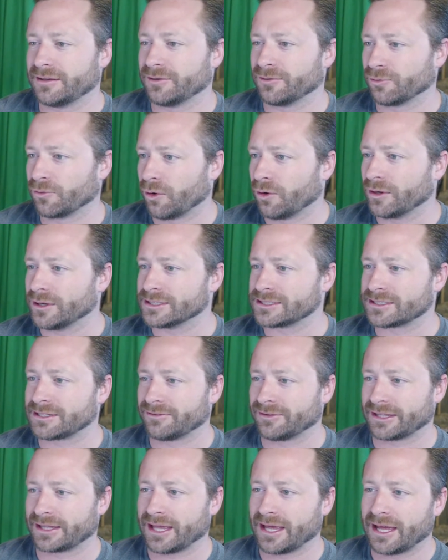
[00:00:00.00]
Roy and stuff
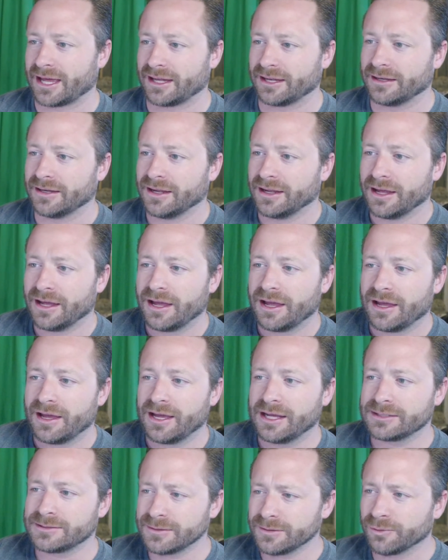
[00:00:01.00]
like that,
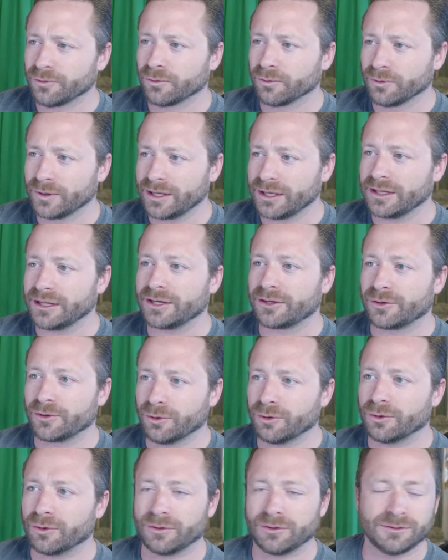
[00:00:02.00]
it's been really
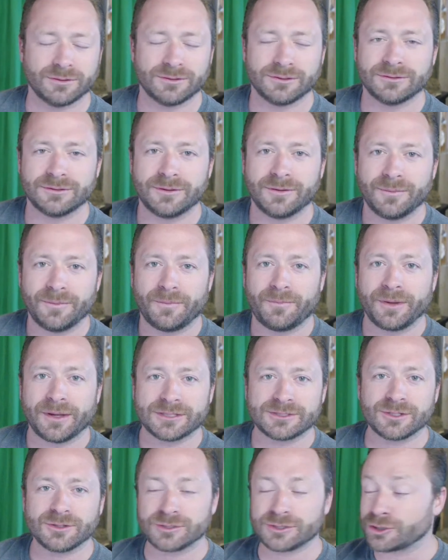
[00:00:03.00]
cool
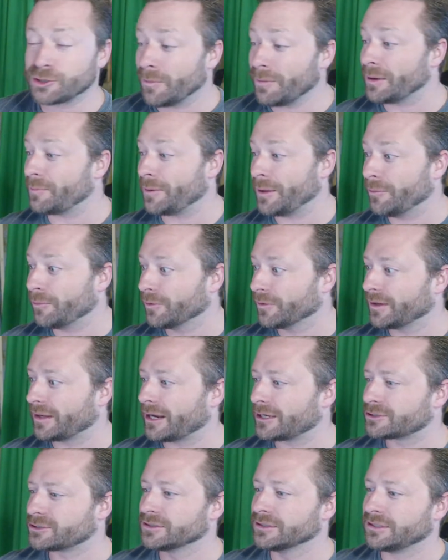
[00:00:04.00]
because there are so many people that
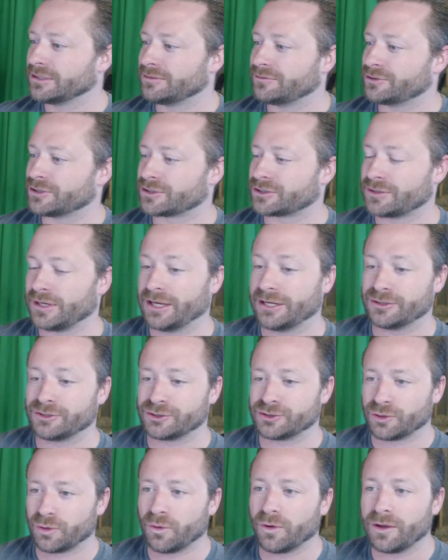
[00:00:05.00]
actually just
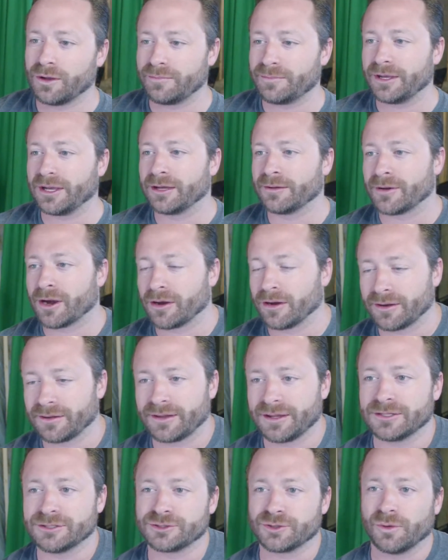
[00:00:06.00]
enjoy being in Merida.
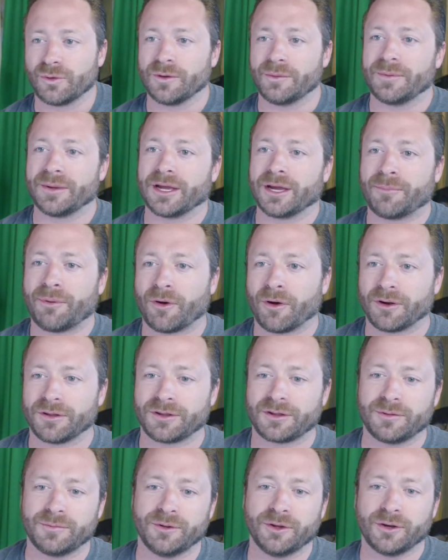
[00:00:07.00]
They enjoy being a part of
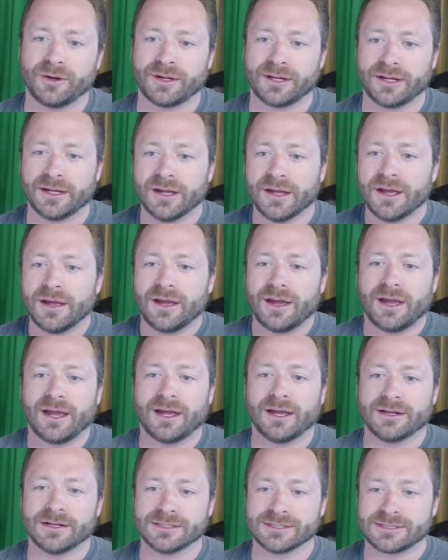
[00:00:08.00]
the community,
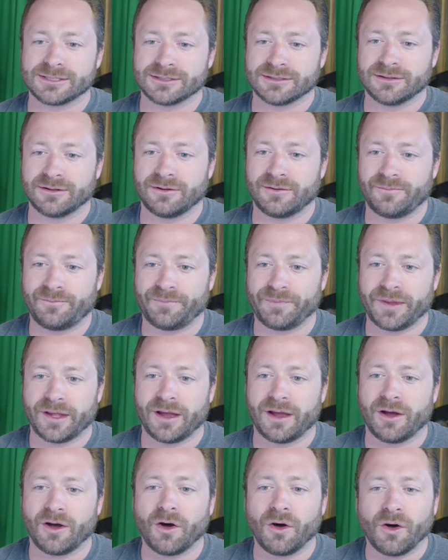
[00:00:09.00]
and
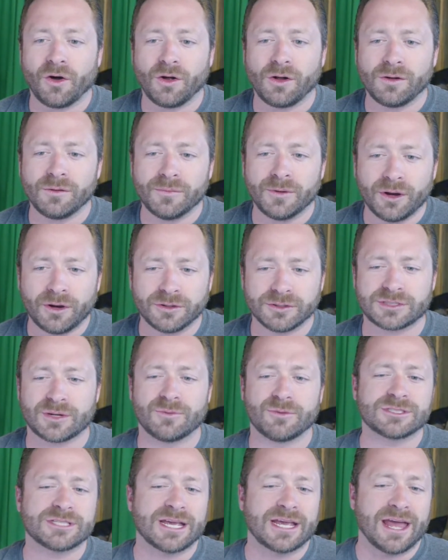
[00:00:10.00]
almost, I
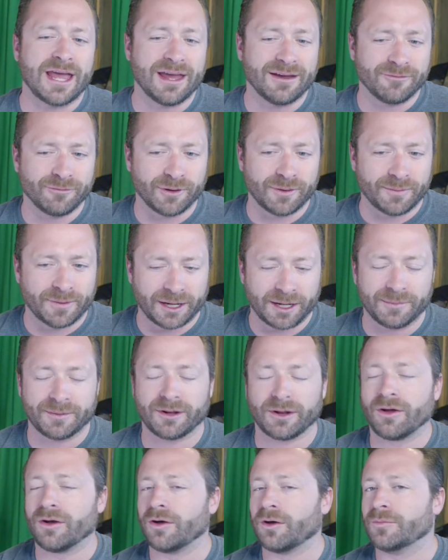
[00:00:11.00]
won't say everybody, but
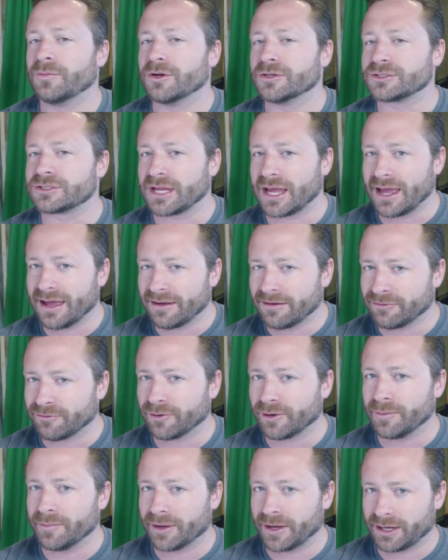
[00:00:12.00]
almost
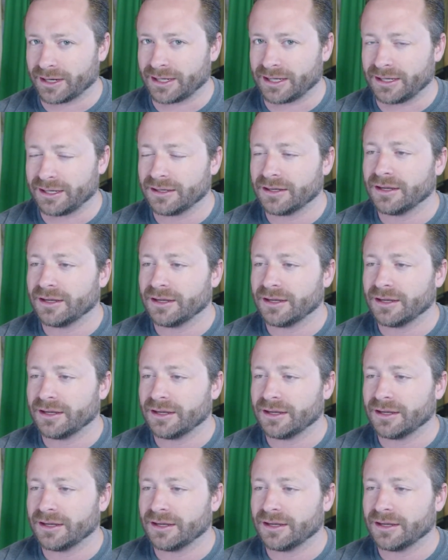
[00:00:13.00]
everybody